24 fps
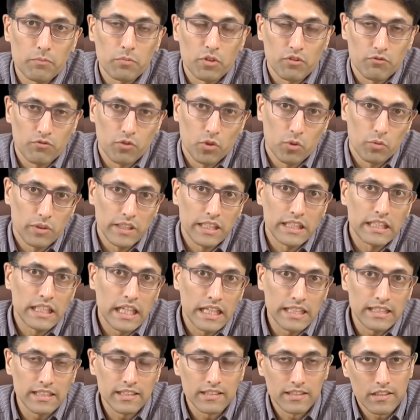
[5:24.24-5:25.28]
put forward in
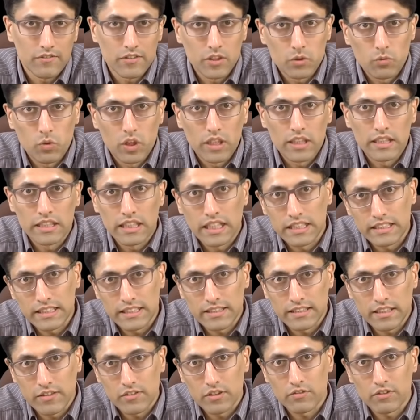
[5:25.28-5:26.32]
1971 and
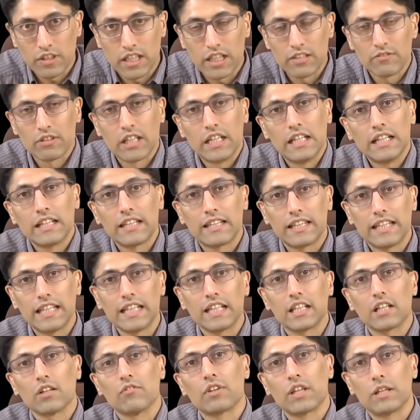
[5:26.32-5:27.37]
1975,
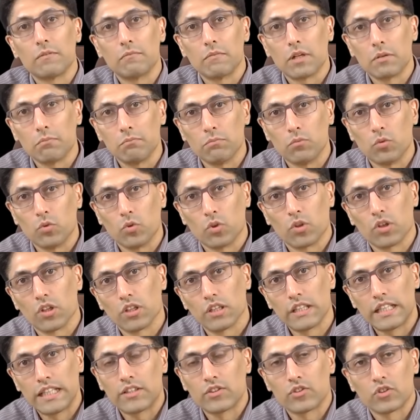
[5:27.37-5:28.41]
think of them
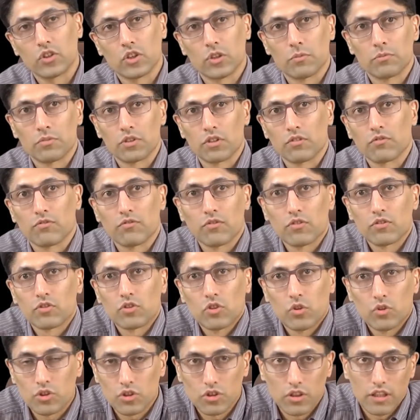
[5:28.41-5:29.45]
more in terms of
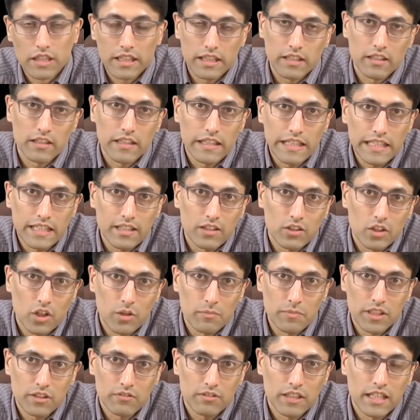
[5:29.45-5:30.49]
social and
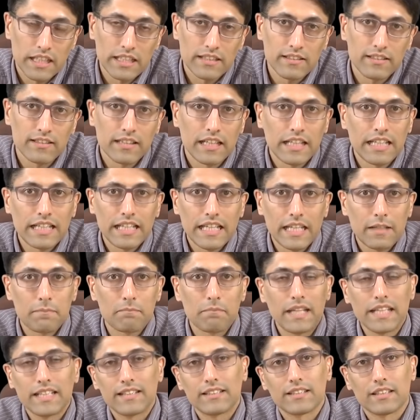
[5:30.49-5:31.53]
economic rights, it
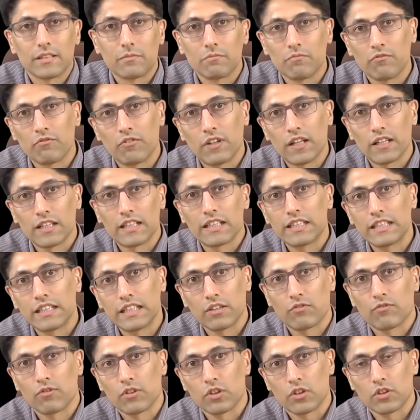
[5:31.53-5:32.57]
makes them very
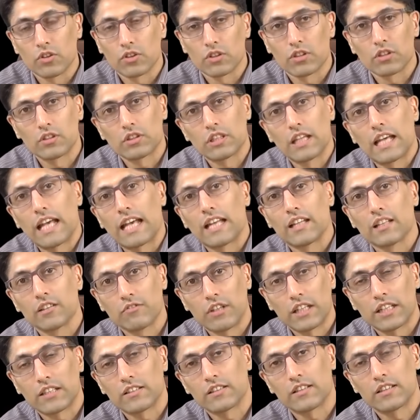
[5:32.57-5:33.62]
difficult to
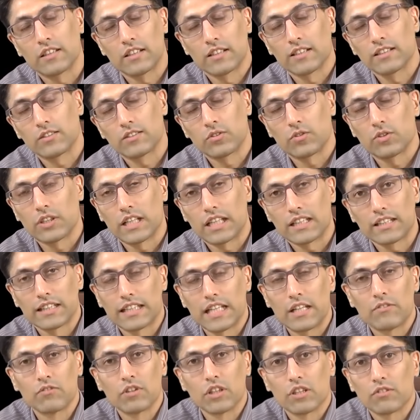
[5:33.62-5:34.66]
elevate to that
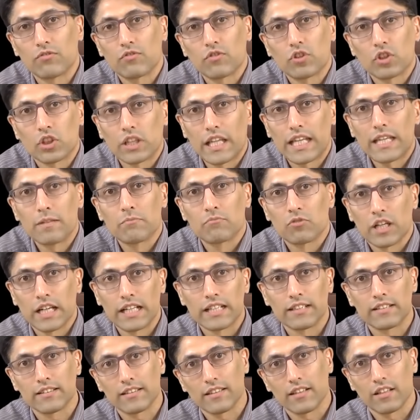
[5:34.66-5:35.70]
level of claim
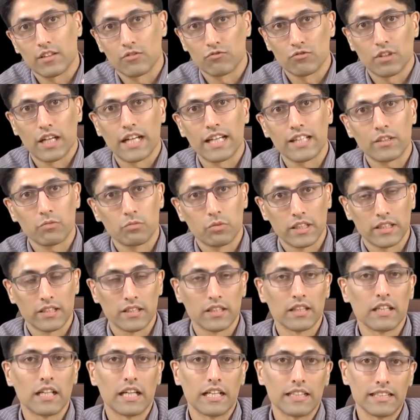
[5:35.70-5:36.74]
rights, a right
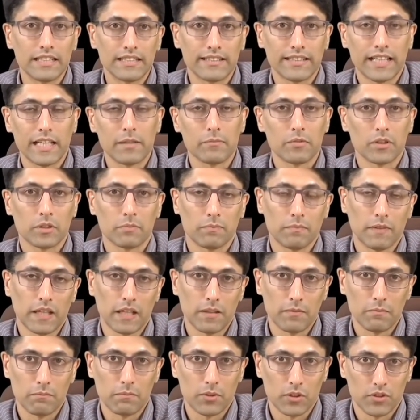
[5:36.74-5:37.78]
where a disabled
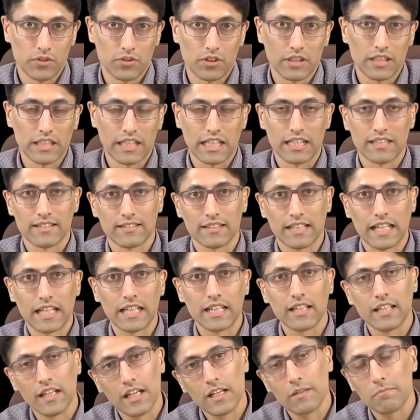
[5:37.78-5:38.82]
person can
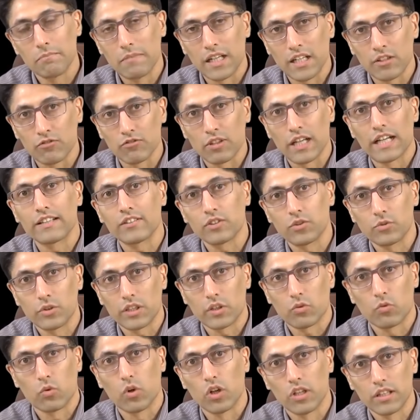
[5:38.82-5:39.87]
say, my right to
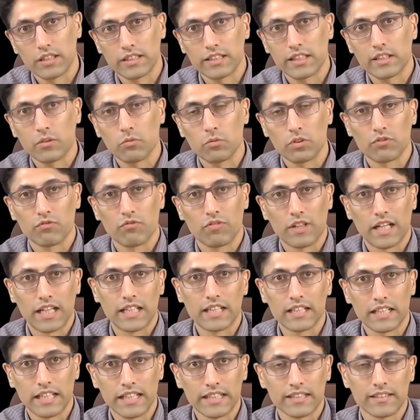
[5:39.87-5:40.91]
equality was
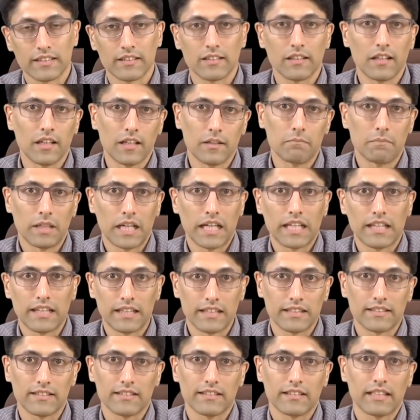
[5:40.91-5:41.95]
violated by
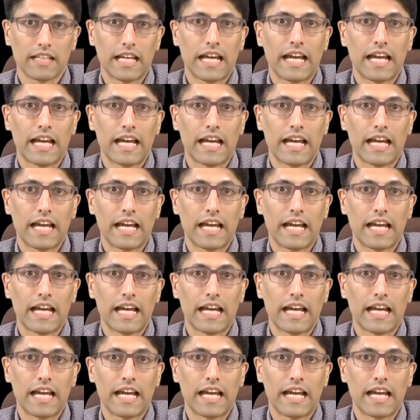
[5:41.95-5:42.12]
this